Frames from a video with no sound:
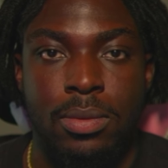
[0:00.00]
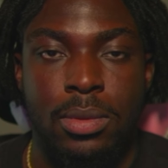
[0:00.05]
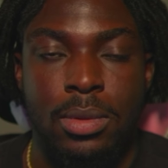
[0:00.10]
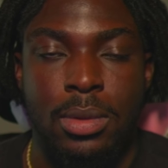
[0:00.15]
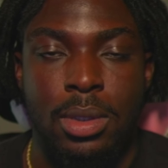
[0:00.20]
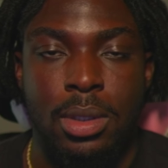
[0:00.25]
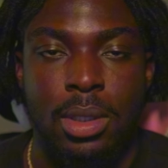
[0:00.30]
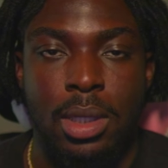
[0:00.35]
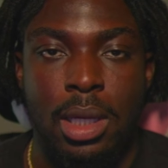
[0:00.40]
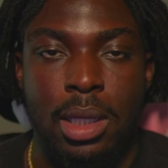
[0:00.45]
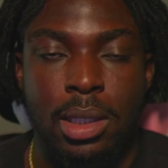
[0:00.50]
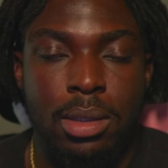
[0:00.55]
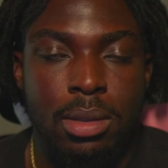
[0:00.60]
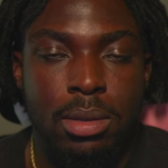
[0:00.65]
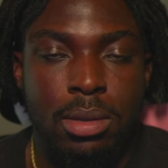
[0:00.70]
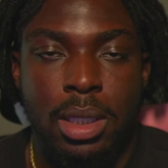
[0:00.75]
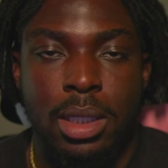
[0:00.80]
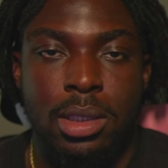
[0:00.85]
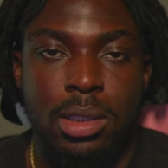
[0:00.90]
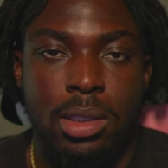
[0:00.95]
and
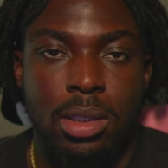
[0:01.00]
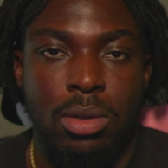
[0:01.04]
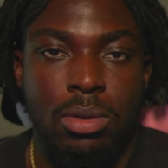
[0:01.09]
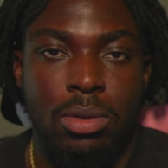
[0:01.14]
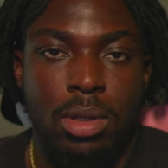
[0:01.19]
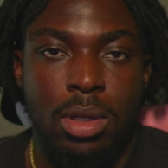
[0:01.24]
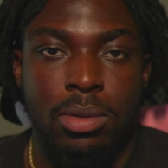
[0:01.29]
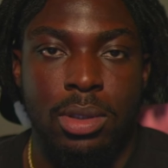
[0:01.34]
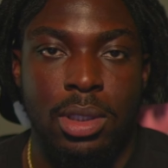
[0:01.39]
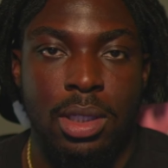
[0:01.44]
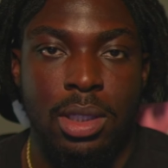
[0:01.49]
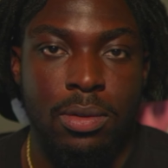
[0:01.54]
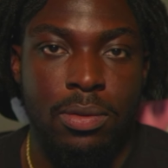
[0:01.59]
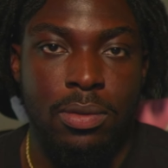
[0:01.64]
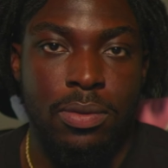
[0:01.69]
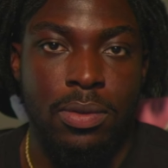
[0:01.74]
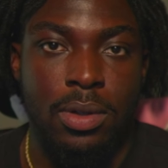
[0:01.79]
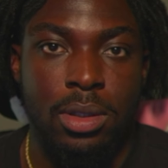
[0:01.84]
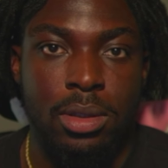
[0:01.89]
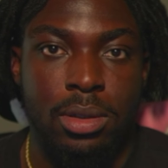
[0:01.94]
they still don't give a
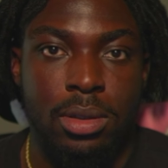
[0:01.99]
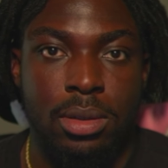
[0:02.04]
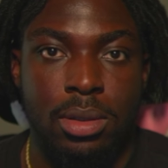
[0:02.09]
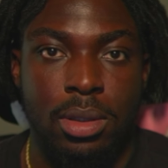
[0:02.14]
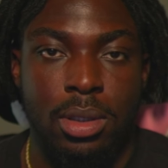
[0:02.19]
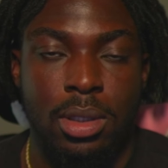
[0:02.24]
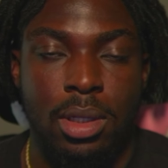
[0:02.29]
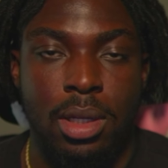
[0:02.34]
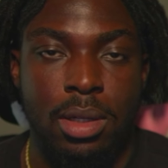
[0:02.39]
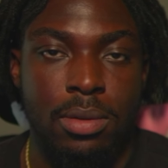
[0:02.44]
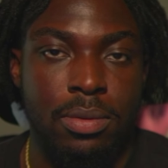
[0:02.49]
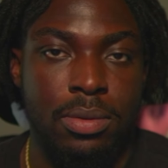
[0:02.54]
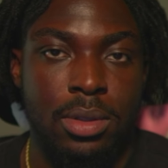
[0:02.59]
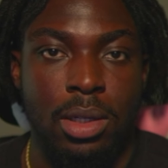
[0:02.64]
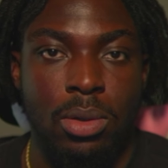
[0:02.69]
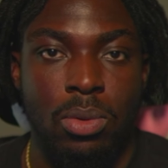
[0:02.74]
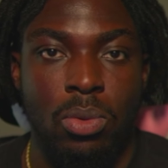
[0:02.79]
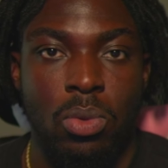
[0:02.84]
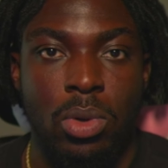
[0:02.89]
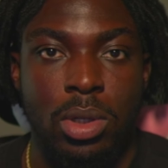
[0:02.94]
fuck enough
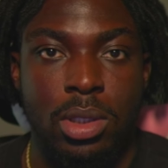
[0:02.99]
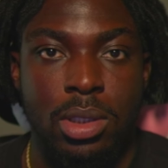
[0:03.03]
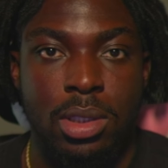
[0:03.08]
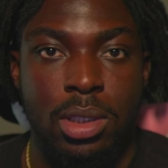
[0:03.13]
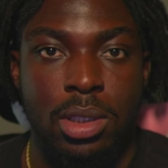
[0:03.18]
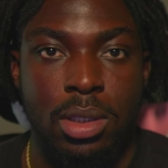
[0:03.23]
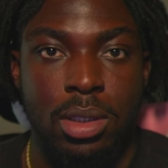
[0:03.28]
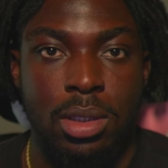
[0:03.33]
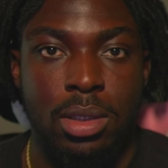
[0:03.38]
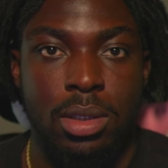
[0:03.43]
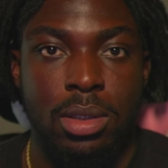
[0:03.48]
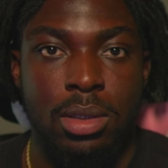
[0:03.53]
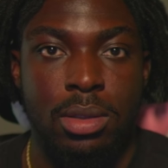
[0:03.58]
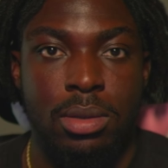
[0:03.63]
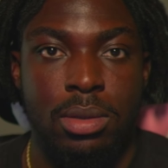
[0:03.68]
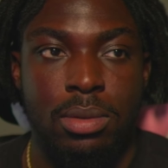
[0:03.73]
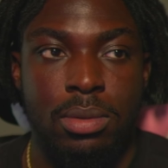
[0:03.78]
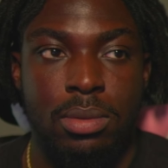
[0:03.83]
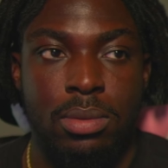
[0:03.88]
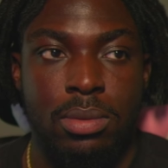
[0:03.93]
to want to
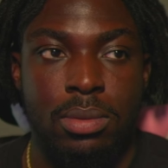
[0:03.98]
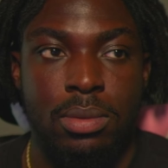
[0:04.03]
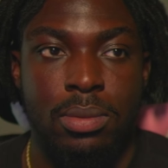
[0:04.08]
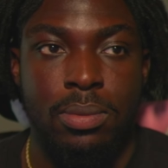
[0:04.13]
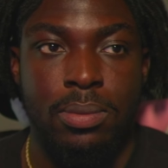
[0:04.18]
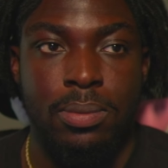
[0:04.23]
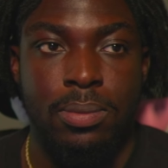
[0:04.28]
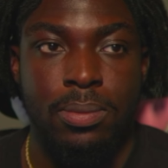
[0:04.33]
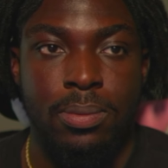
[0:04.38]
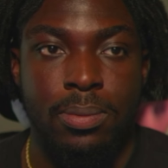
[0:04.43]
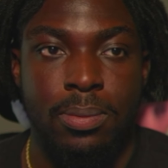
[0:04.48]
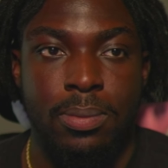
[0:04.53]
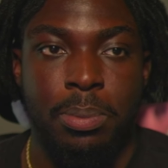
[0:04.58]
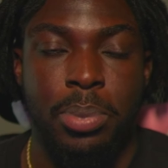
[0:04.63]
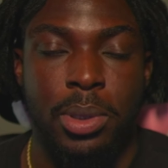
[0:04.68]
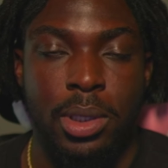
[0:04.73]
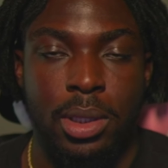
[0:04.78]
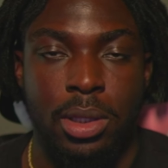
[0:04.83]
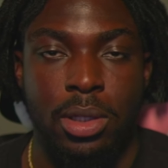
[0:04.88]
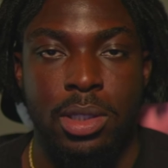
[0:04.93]

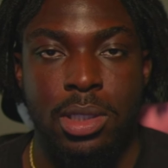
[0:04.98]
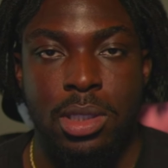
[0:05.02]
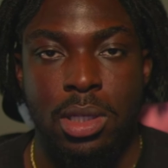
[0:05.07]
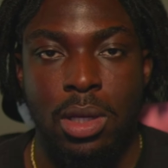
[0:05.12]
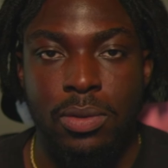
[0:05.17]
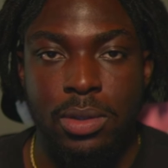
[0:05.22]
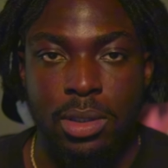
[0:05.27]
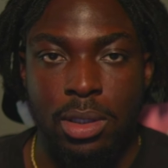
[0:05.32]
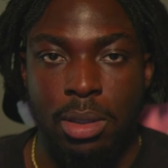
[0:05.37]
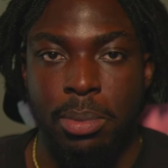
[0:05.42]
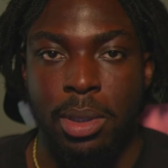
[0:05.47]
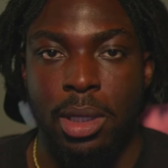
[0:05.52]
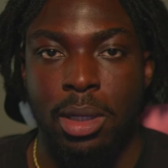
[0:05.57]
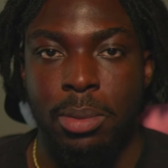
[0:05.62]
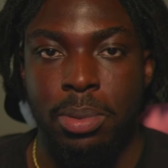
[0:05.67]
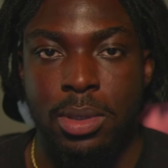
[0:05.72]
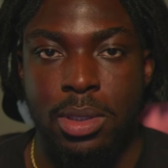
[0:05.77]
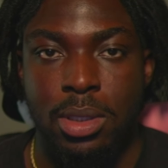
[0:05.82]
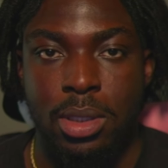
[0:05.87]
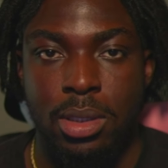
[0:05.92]
put themselves in a better
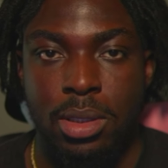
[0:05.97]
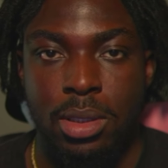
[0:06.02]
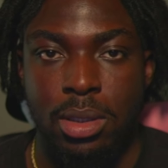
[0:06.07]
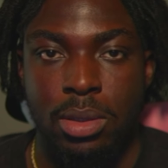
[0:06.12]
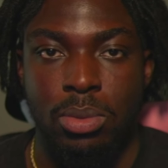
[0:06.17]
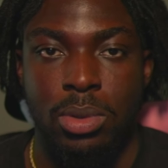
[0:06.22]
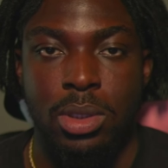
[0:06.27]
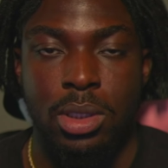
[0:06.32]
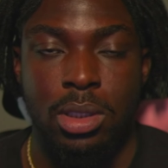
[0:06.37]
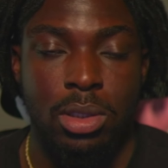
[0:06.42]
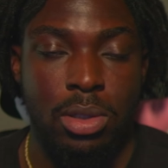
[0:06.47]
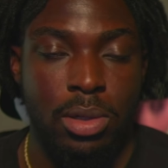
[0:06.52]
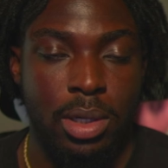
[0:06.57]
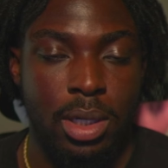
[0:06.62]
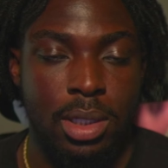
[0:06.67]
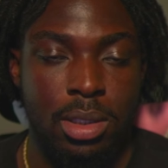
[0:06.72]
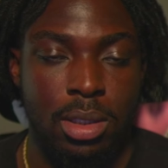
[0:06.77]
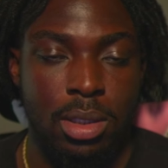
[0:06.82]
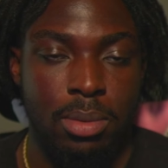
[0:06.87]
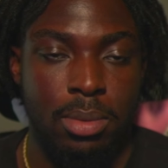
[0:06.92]
position, which is
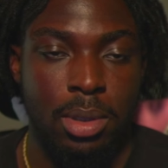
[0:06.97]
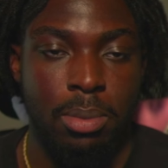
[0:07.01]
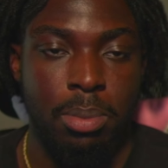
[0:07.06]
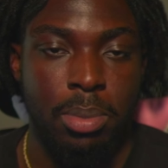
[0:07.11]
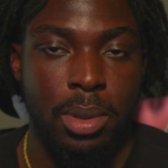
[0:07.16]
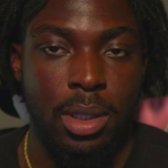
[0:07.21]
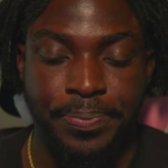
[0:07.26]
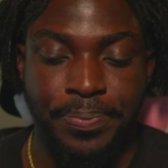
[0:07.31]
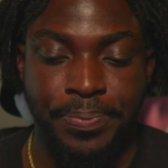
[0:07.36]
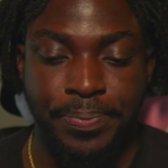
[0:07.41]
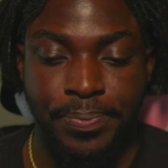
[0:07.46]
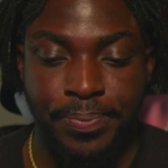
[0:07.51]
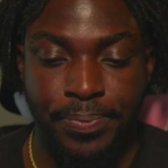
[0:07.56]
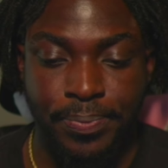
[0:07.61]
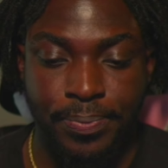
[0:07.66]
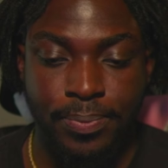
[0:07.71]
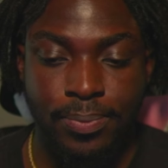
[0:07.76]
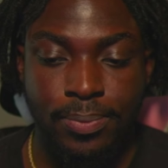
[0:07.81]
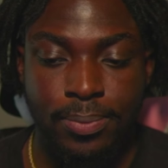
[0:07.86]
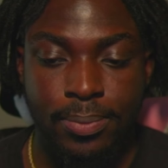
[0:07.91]
crazy to me. But
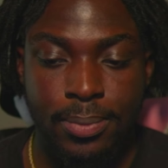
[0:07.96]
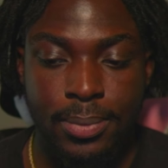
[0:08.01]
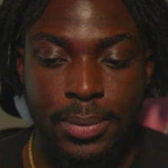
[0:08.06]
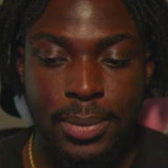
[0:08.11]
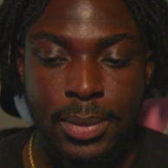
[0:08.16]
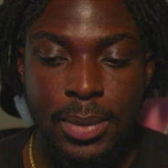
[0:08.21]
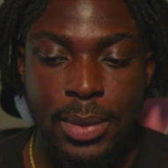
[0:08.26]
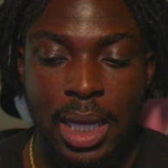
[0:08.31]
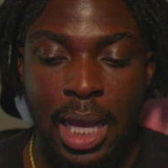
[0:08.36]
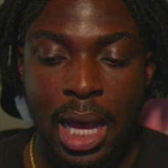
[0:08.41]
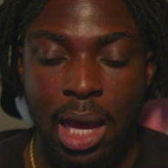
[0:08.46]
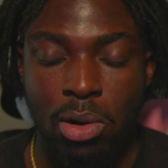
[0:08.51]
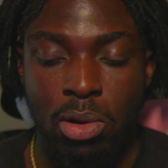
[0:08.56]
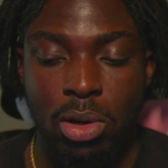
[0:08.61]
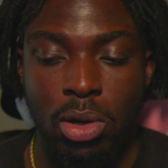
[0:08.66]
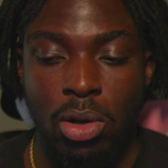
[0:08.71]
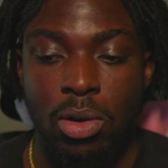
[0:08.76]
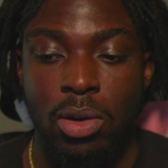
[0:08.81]
I don't know.